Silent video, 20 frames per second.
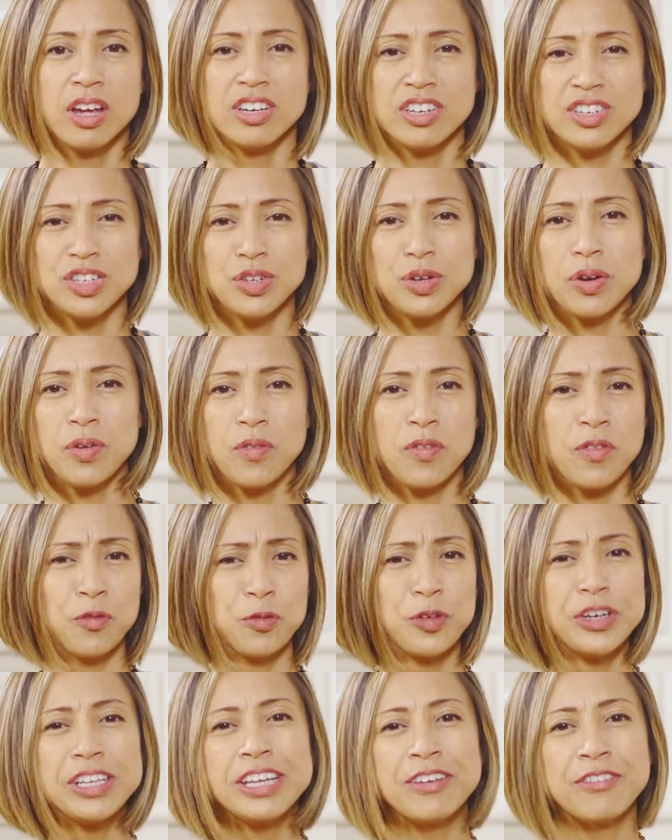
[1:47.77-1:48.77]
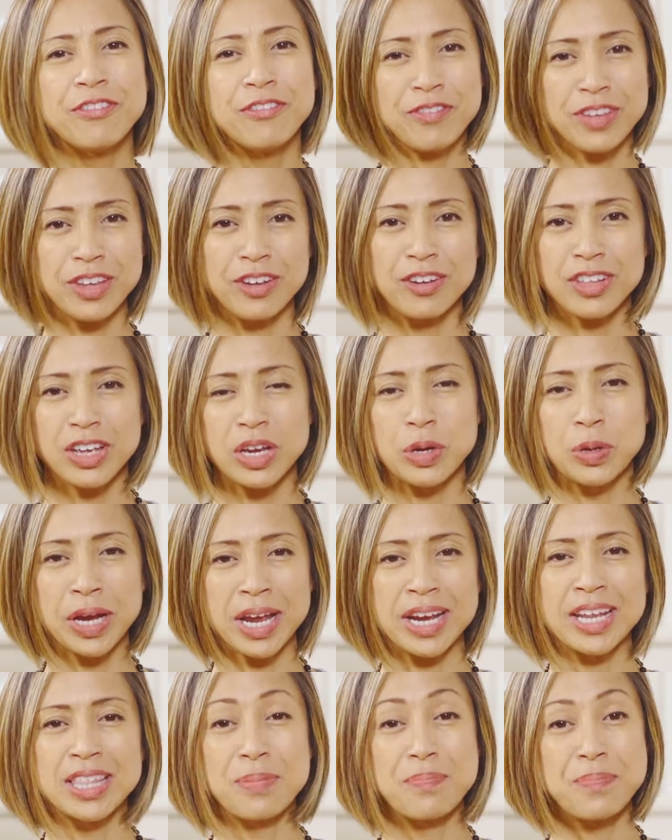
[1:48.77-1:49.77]
Did you really feel that you were
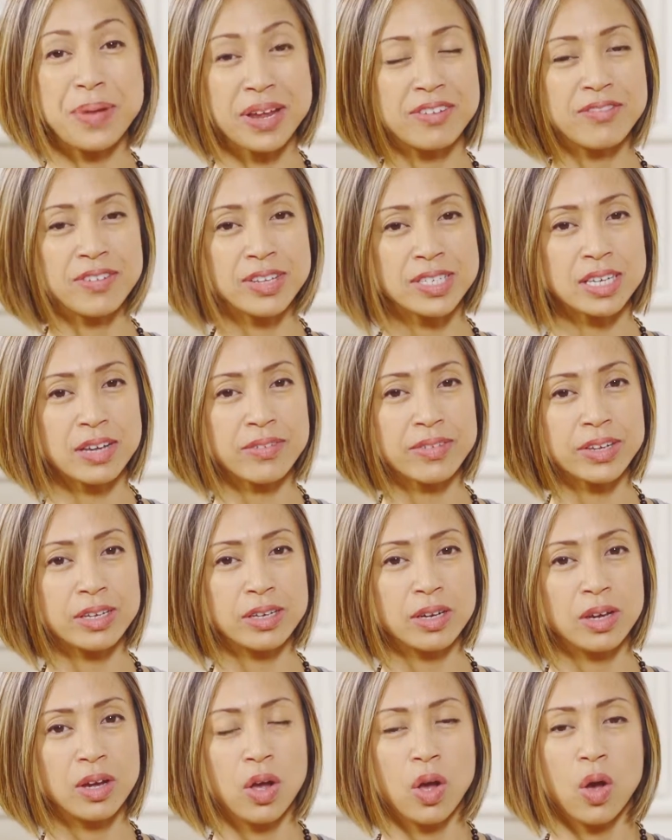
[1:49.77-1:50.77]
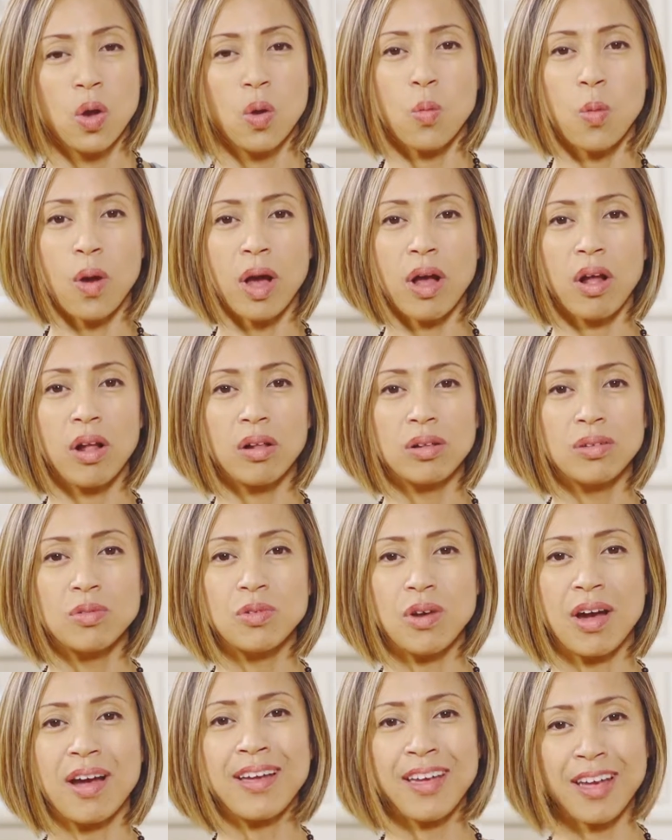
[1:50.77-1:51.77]
getting the benefits of it?
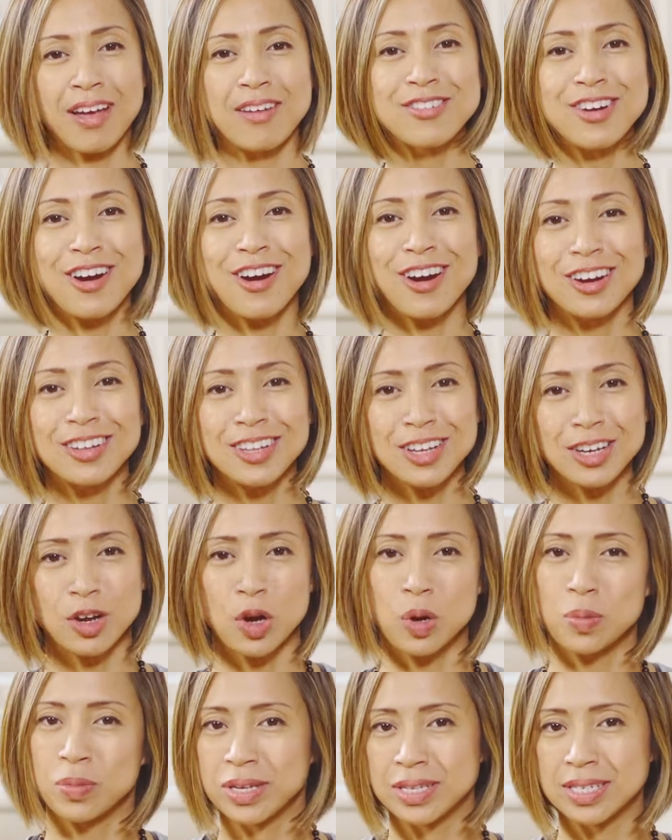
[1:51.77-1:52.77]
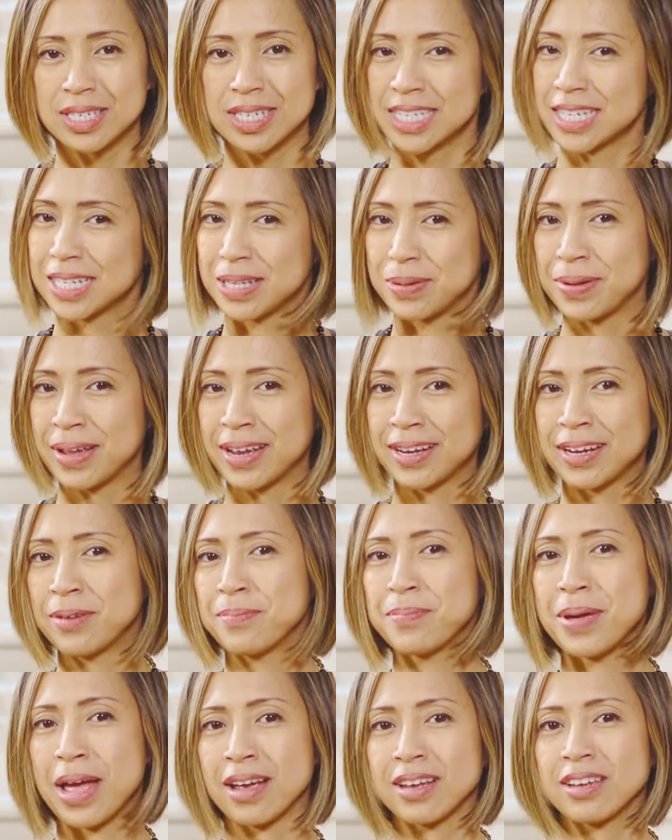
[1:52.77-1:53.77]
Well, I have Karla Gomez de la
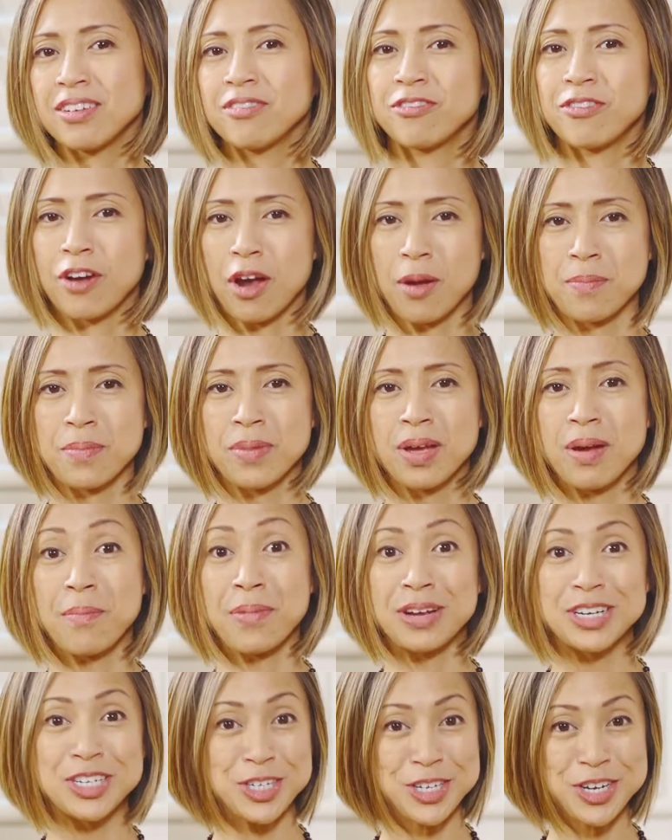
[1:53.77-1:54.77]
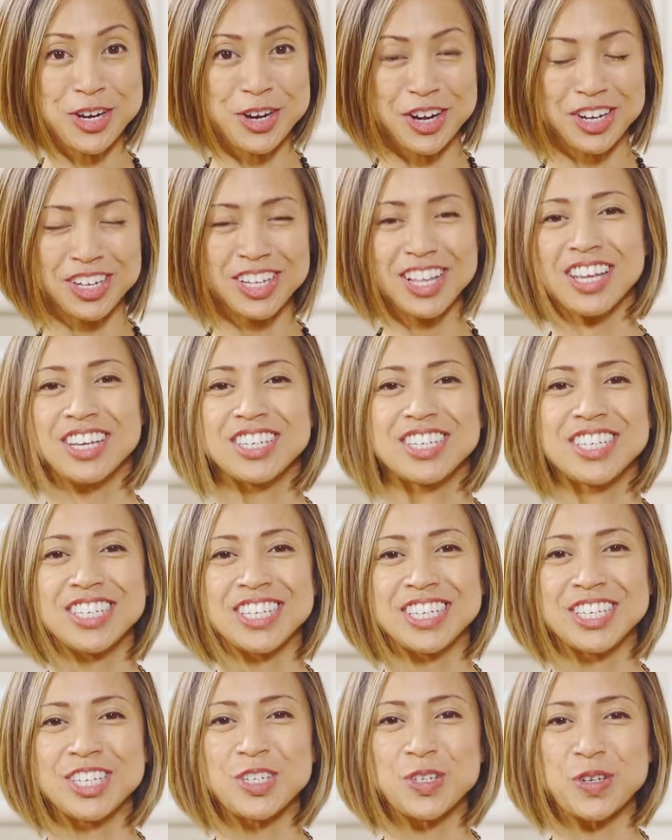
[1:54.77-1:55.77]
Peña back from Montreal, and she's
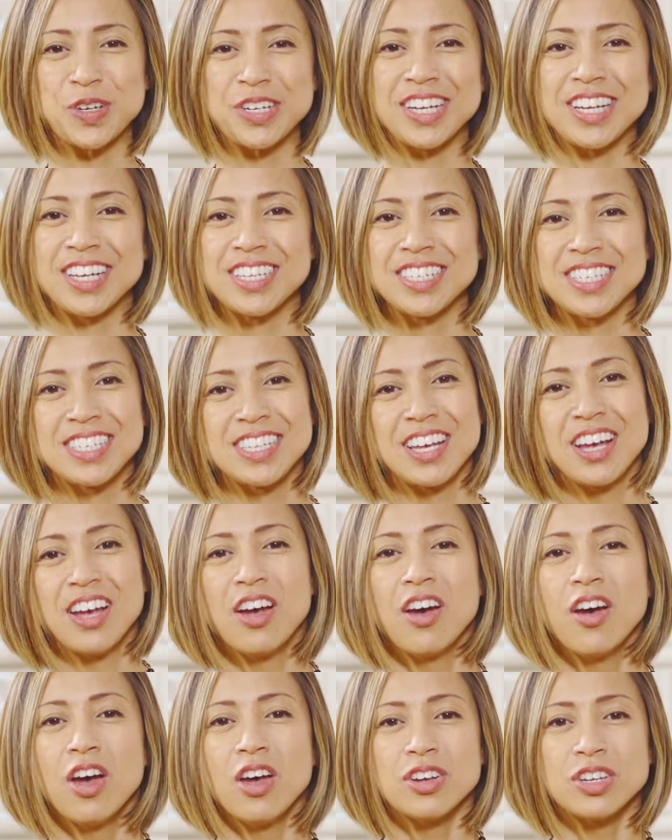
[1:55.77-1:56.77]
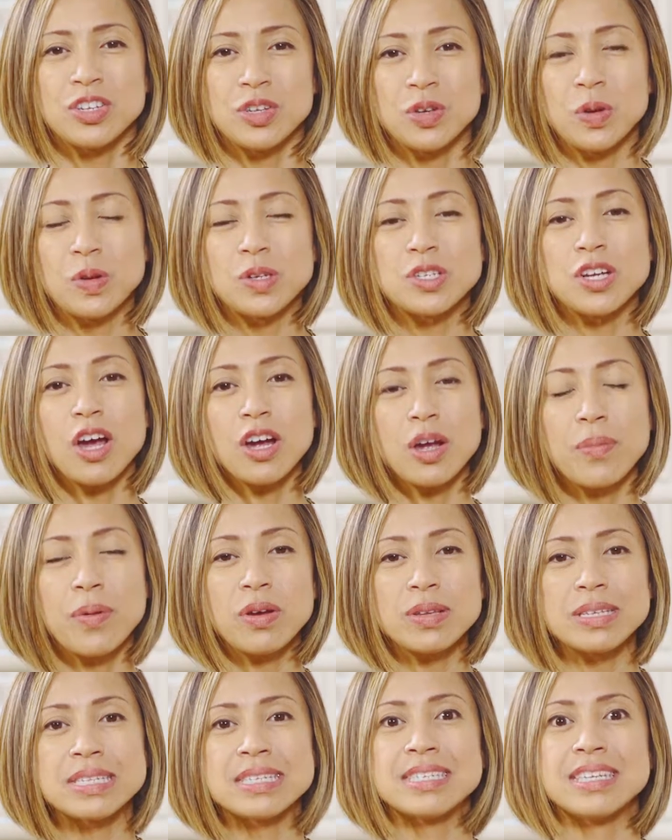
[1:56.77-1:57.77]
going to join us to talk
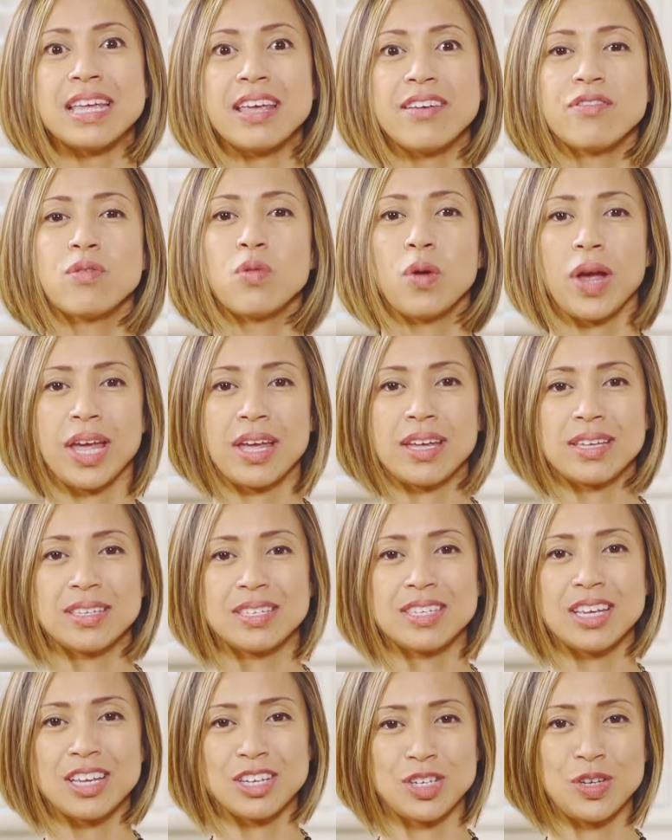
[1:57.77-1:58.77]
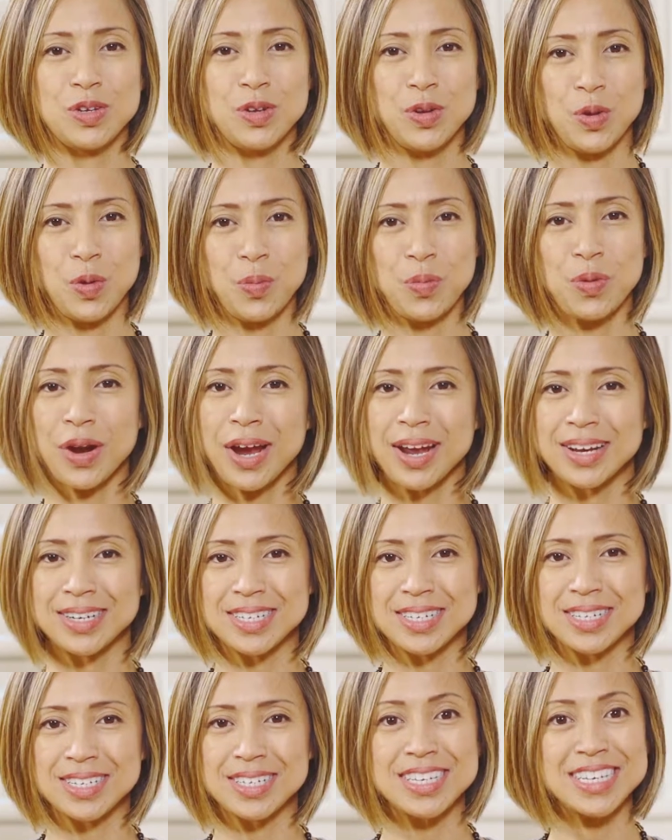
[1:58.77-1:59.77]
about safe ways to
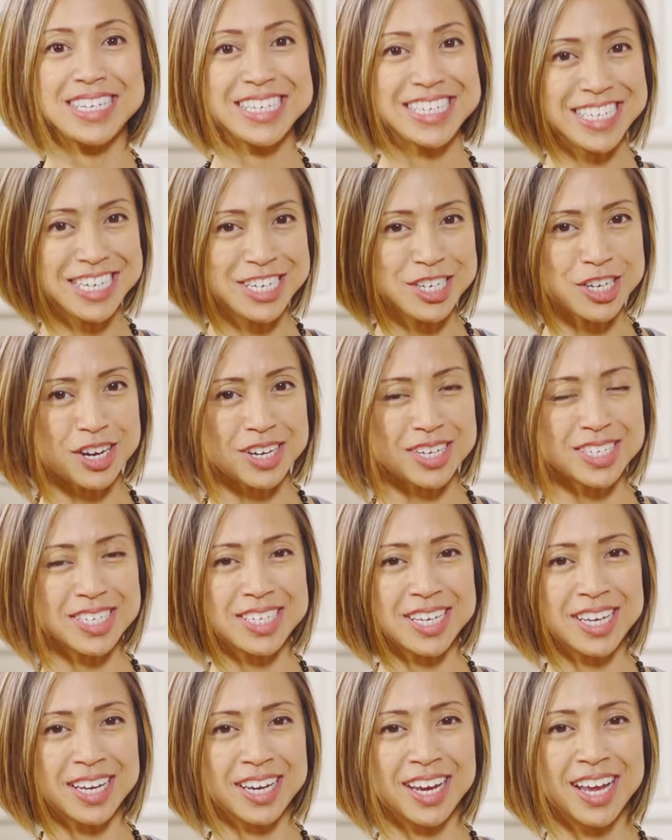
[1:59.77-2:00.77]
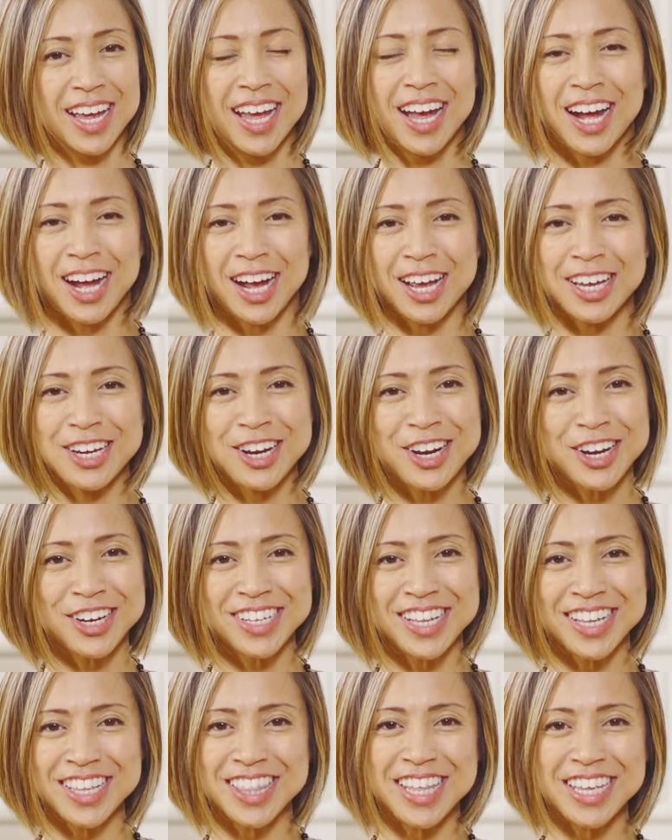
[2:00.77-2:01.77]
practice detoxing. Hi, Karla.